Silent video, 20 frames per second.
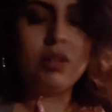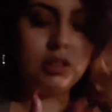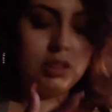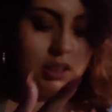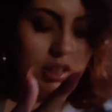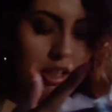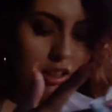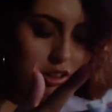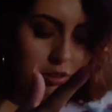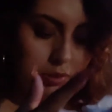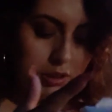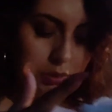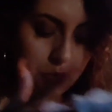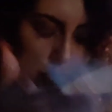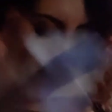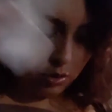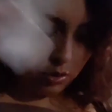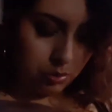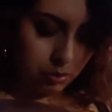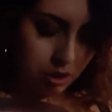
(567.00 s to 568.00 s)
the guy to be
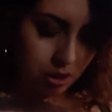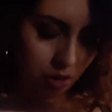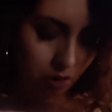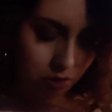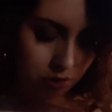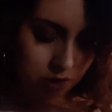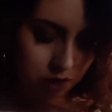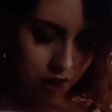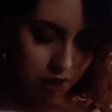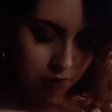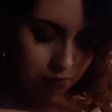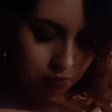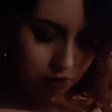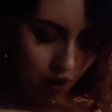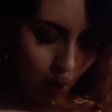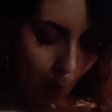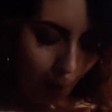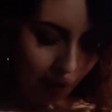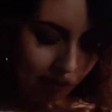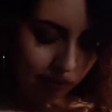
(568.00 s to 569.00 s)
smoking weed all the time.
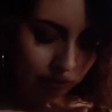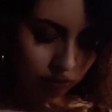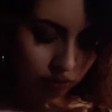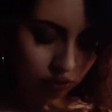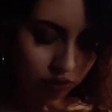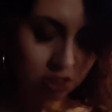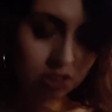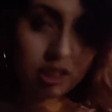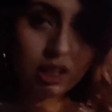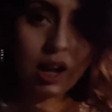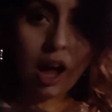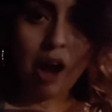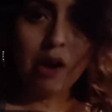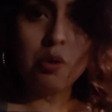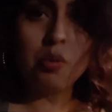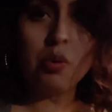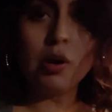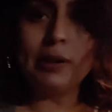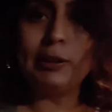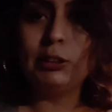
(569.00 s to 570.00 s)
Just like I
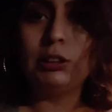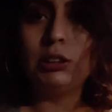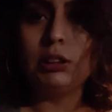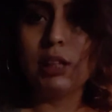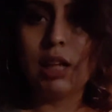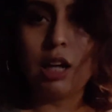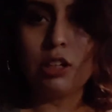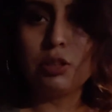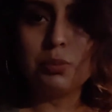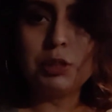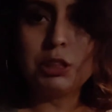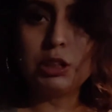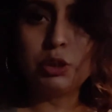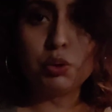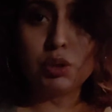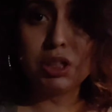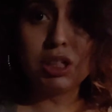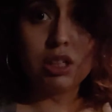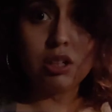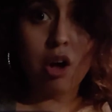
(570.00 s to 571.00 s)
don't want the guy to be
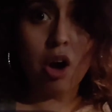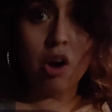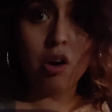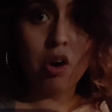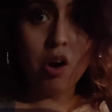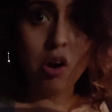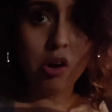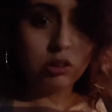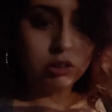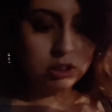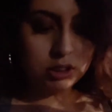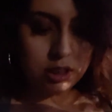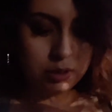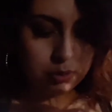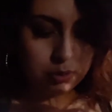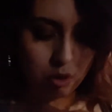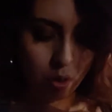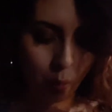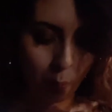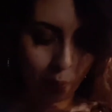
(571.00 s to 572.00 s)
drinking alcohol all the time.
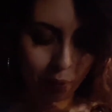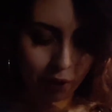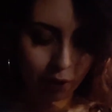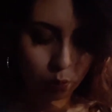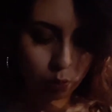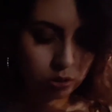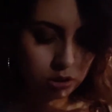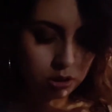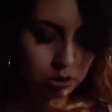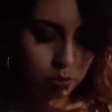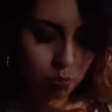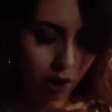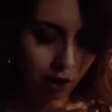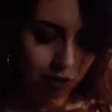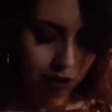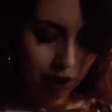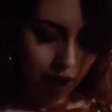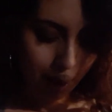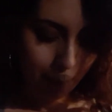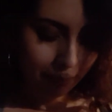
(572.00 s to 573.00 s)
No, like once in a while,
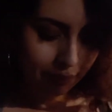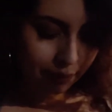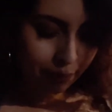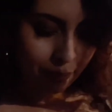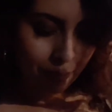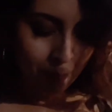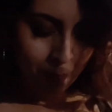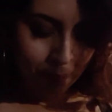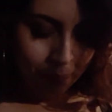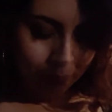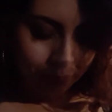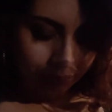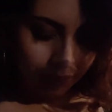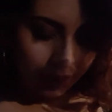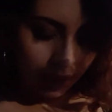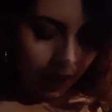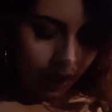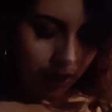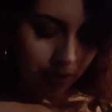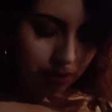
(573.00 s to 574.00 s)
yeah, but
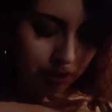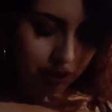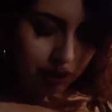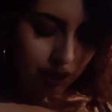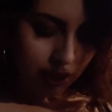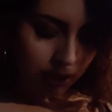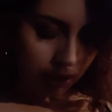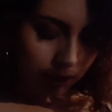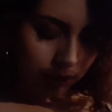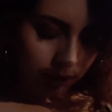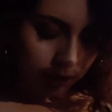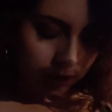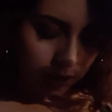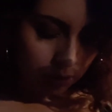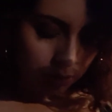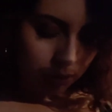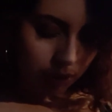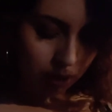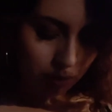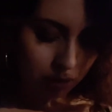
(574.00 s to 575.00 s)
not every day. Like, that's
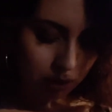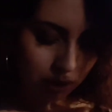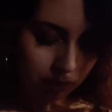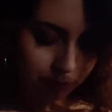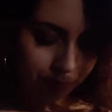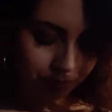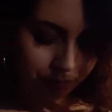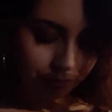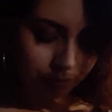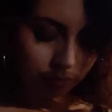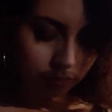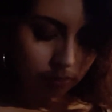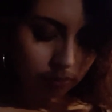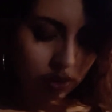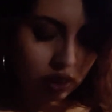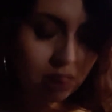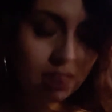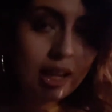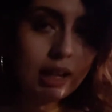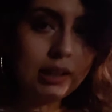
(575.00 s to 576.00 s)
not what I want
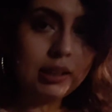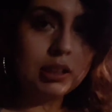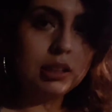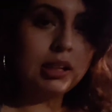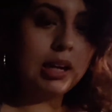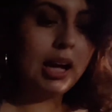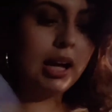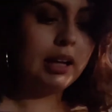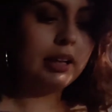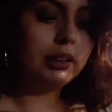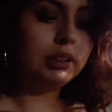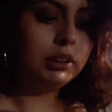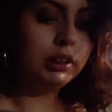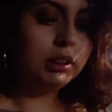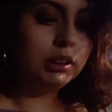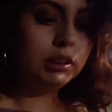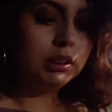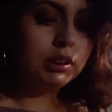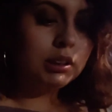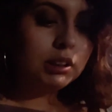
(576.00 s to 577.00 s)
in a guy.
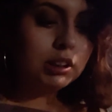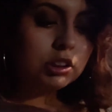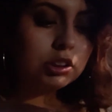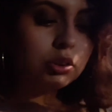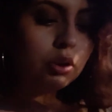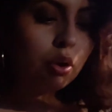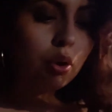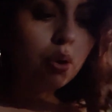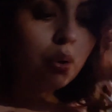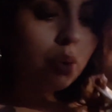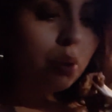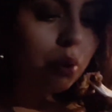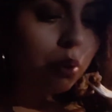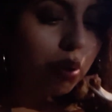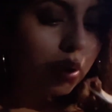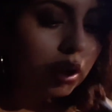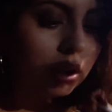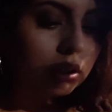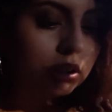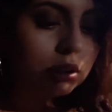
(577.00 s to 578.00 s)
So,
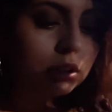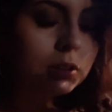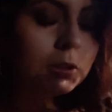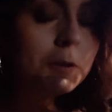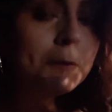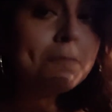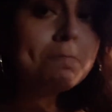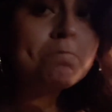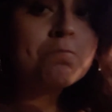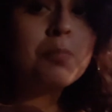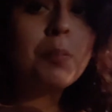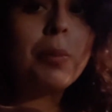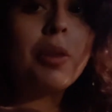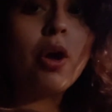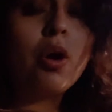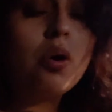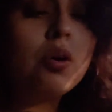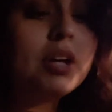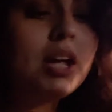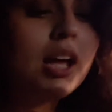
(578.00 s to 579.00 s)

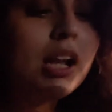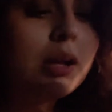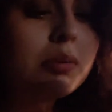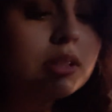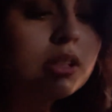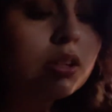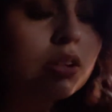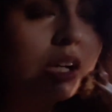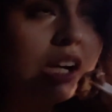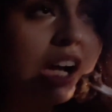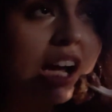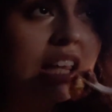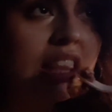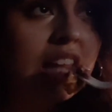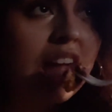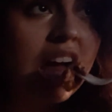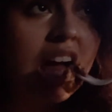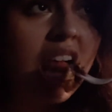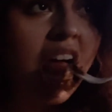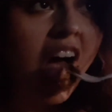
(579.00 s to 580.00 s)
oh yeah, let me tell you. And
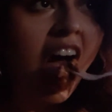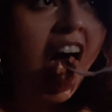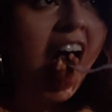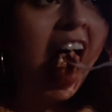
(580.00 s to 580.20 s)
then,